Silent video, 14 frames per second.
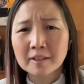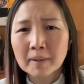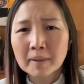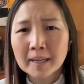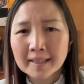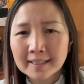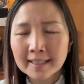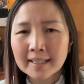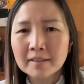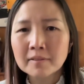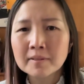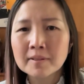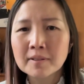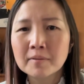way that it
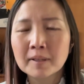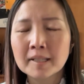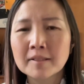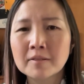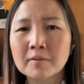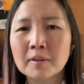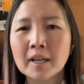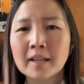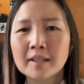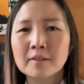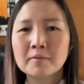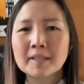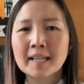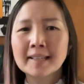kills you is you
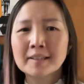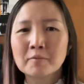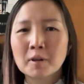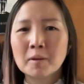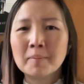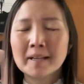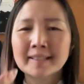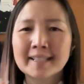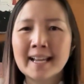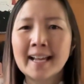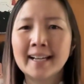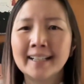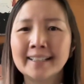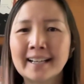take the robot's
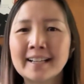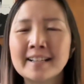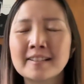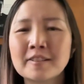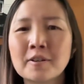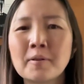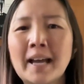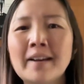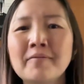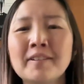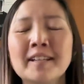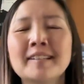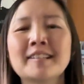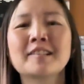hand and it's so
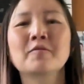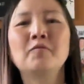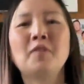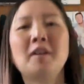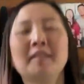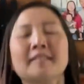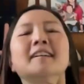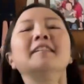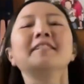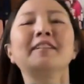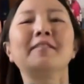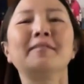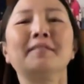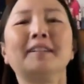heavy it just falls on you.